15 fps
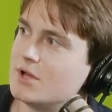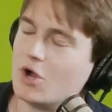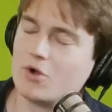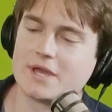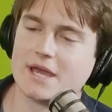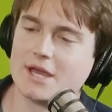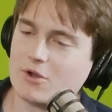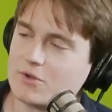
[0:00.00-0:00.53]

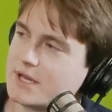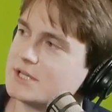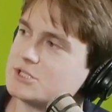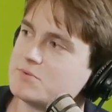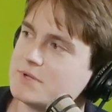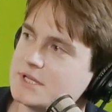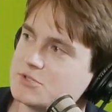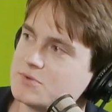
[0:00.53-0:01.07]
Okay,
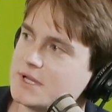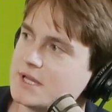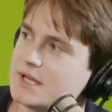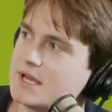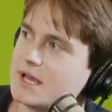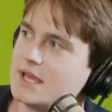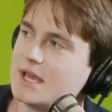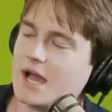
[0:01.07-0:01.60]
sweet.
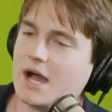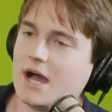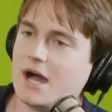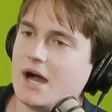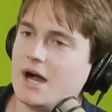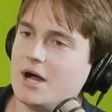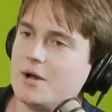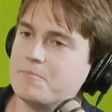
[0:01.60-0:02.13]
Yeah.
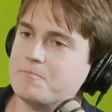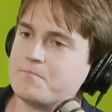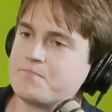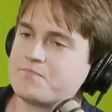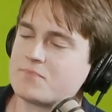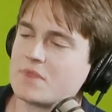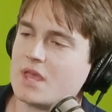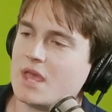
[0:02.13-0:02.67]

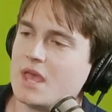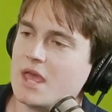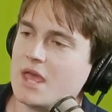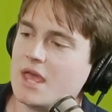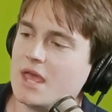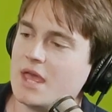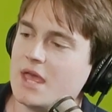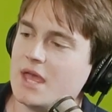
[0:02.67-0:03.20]

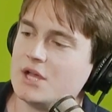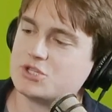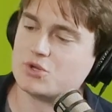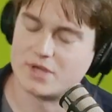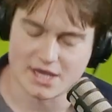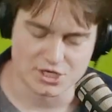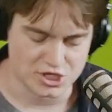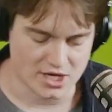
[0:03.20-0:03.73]
So
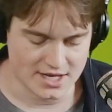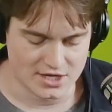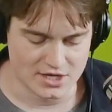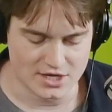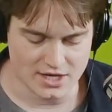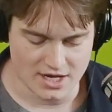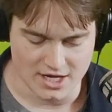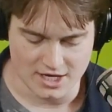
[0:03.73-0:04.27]
yeah, and
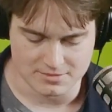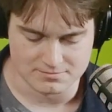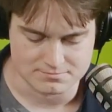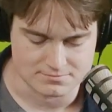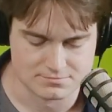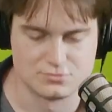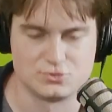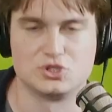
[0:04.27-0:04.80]

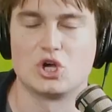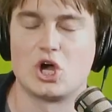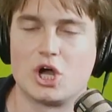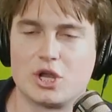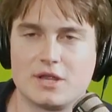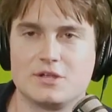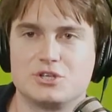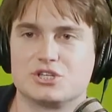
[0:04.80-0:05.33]

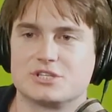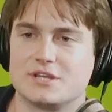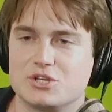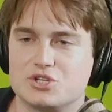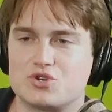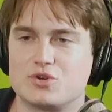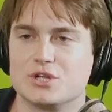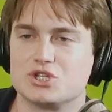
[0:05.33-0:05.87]
John, just in a
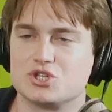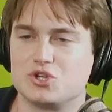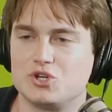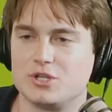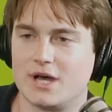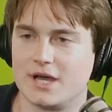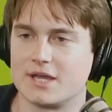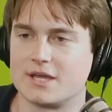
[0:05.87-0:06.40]
traditional
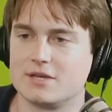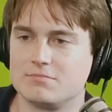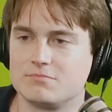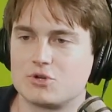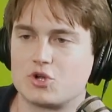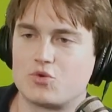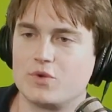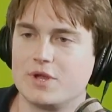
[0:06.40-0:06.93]
like
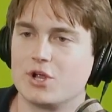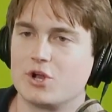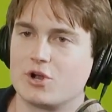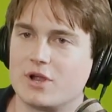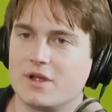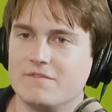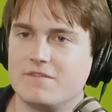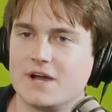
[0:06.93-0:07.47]
career
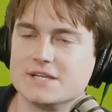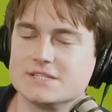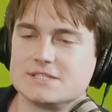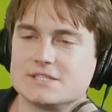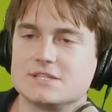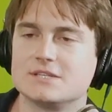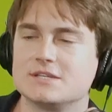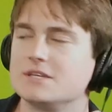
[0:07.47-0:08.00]
advice,
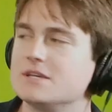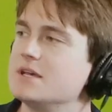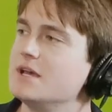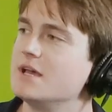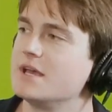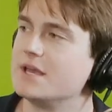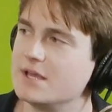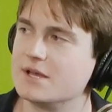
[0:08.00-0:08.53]

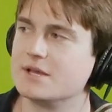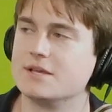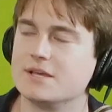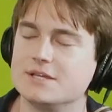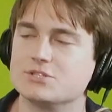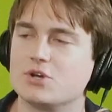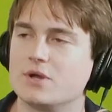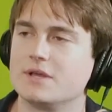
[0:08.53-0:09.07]

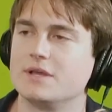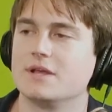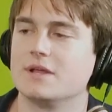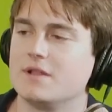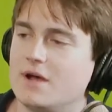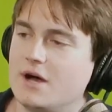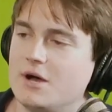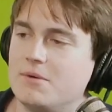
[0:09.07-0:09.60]
he
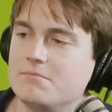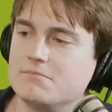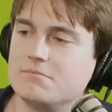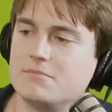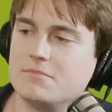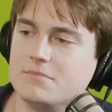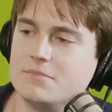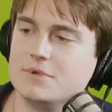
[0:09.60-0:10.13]

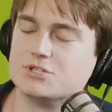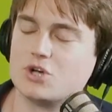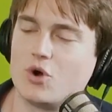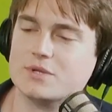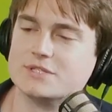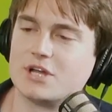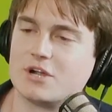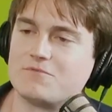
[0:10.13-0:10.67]
is
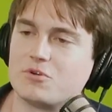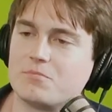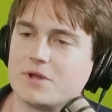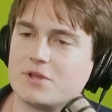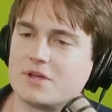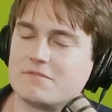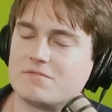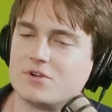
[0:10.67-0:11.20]
always there for me on
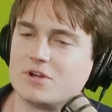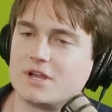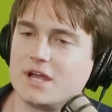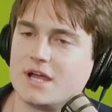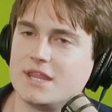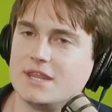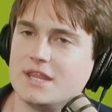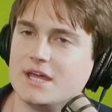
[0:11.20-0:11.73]
that front.
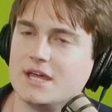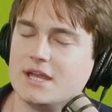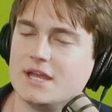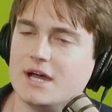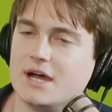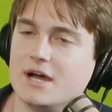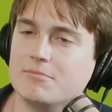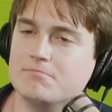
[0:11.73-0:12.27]
And then
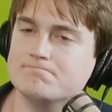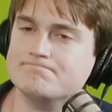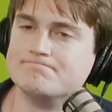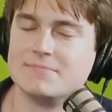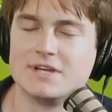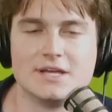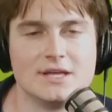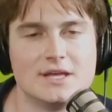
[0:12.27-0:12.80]
I
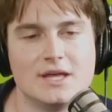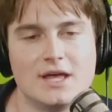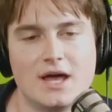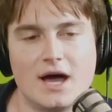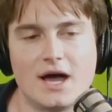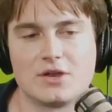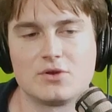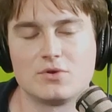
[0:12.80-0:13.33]

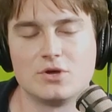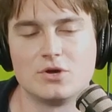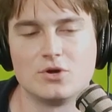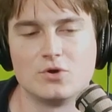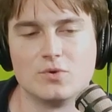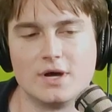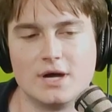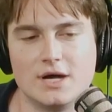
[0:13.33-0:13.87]
don't know,